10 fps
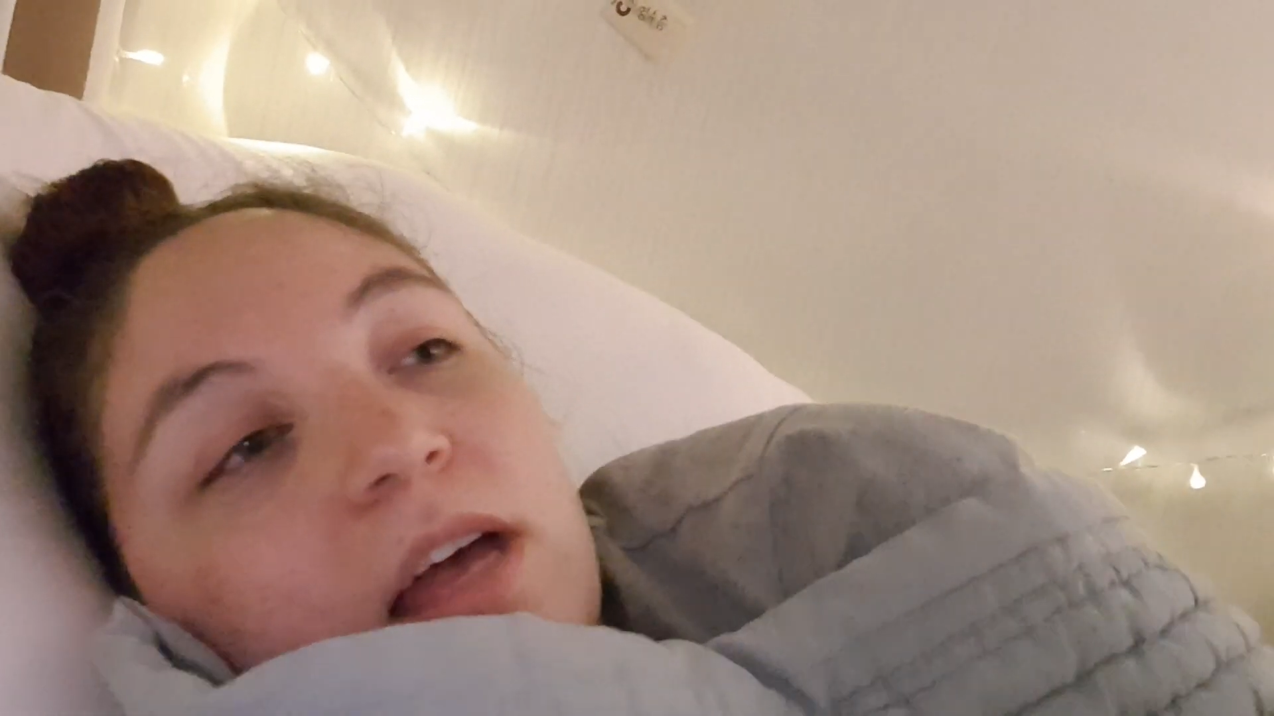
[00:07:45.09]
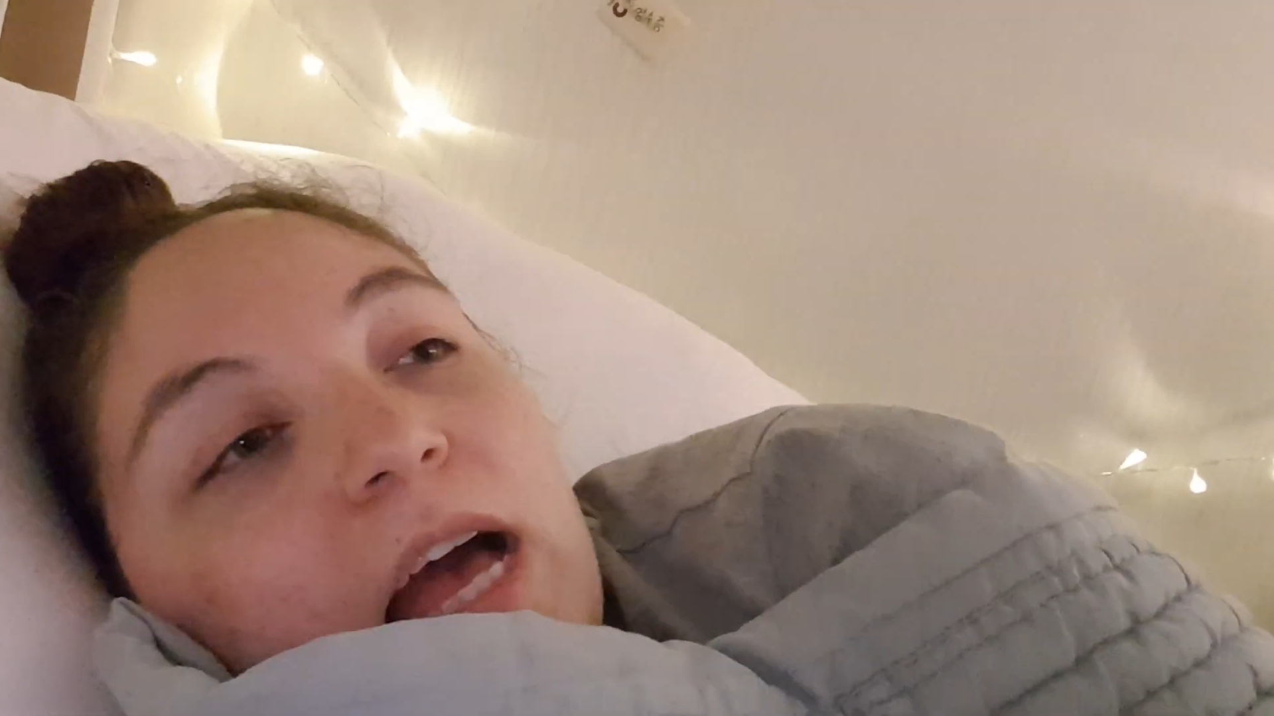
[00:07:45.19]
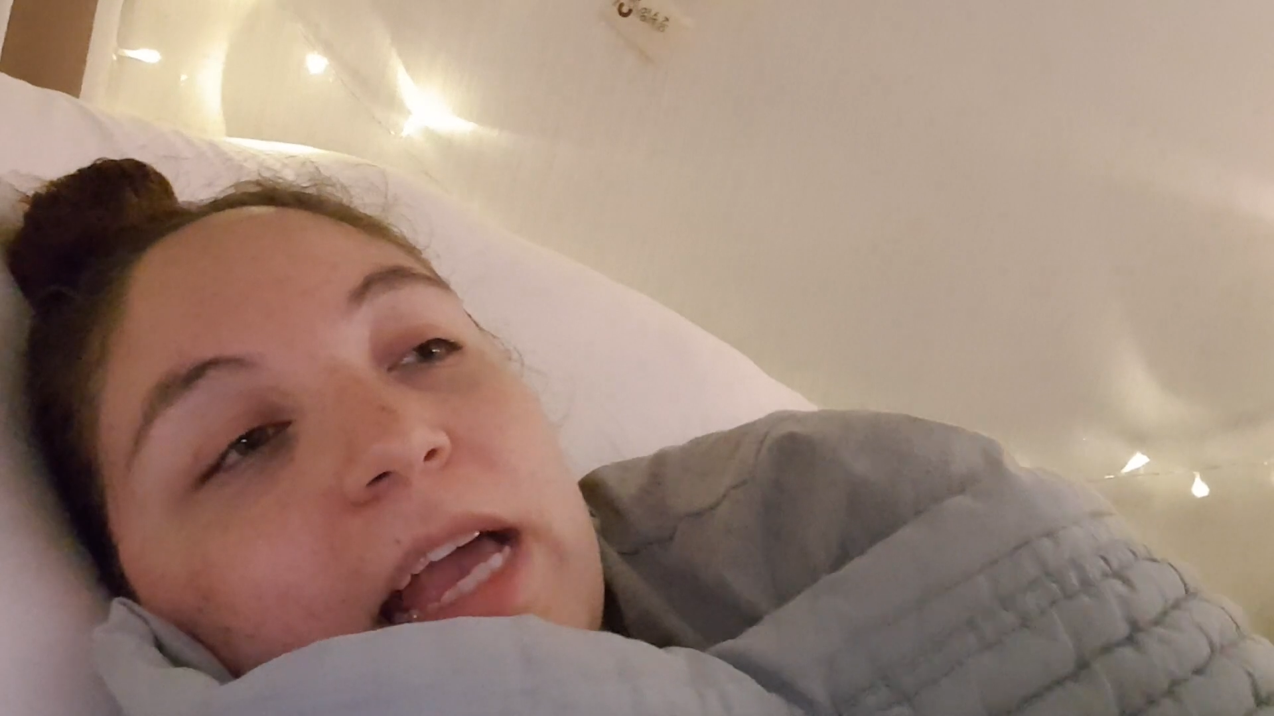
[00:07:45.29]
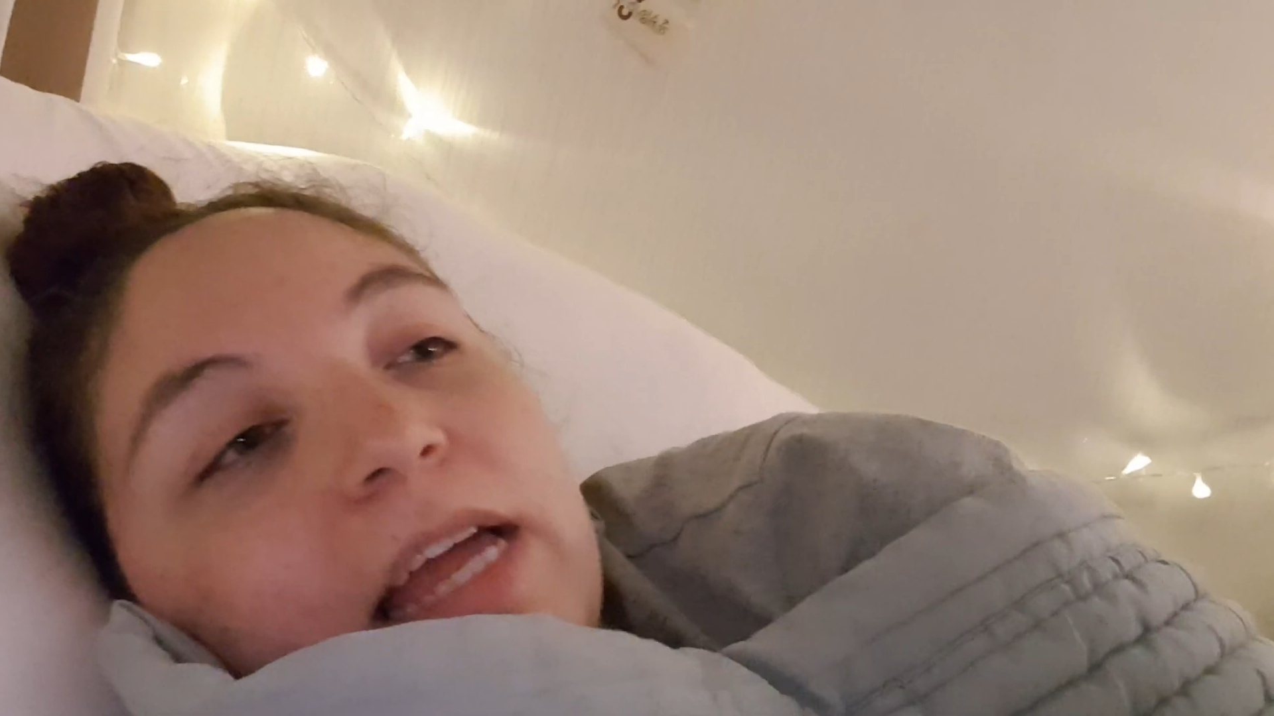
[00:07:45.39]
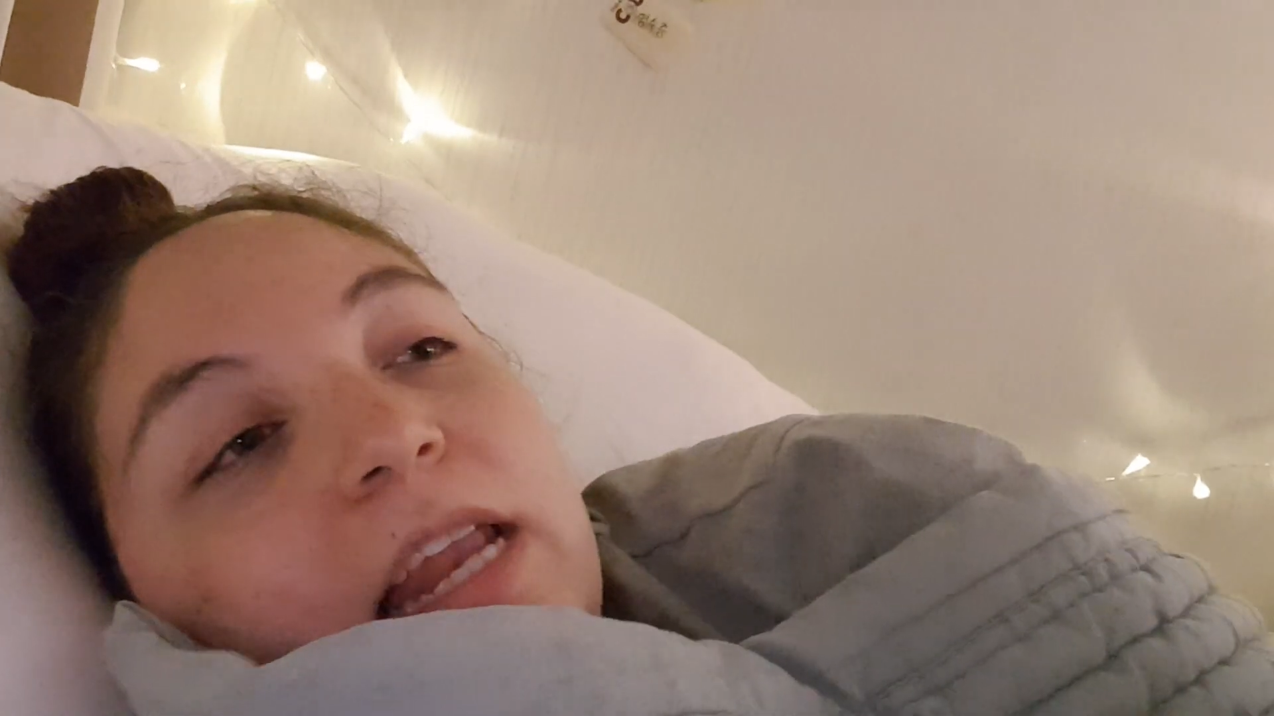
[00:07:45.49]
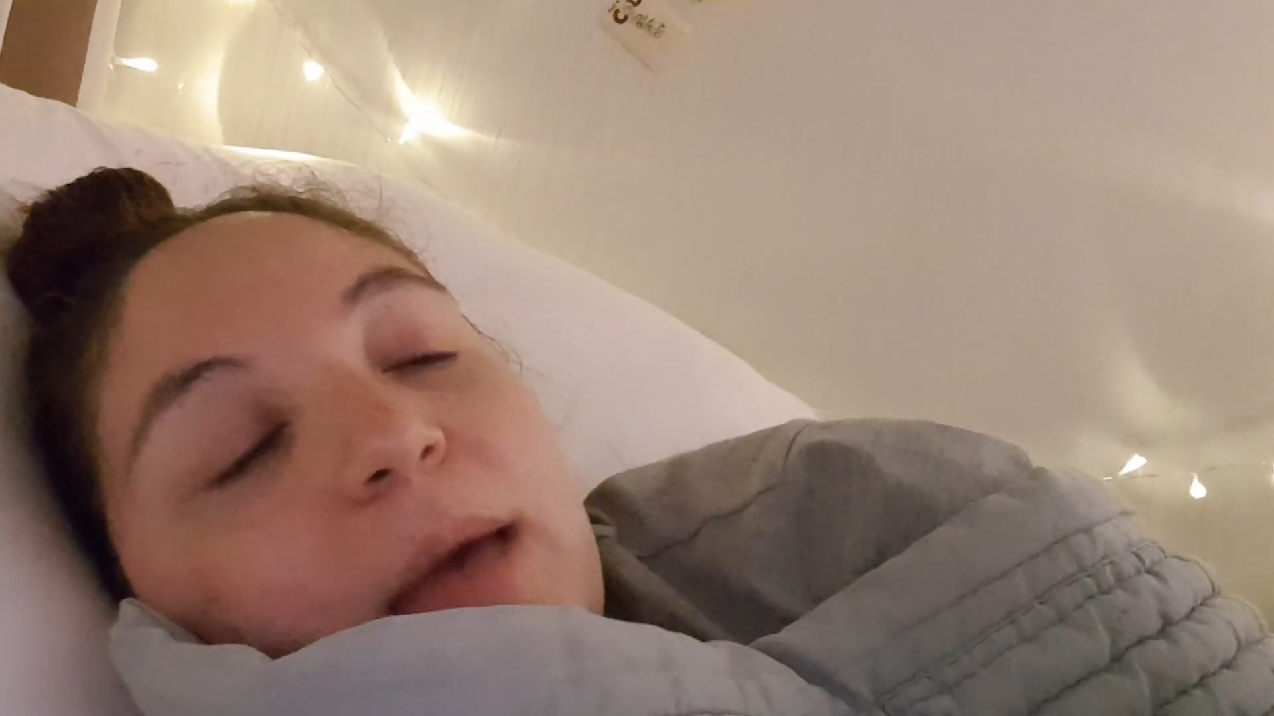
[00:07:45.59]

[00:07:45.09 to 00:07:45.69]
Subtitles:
I can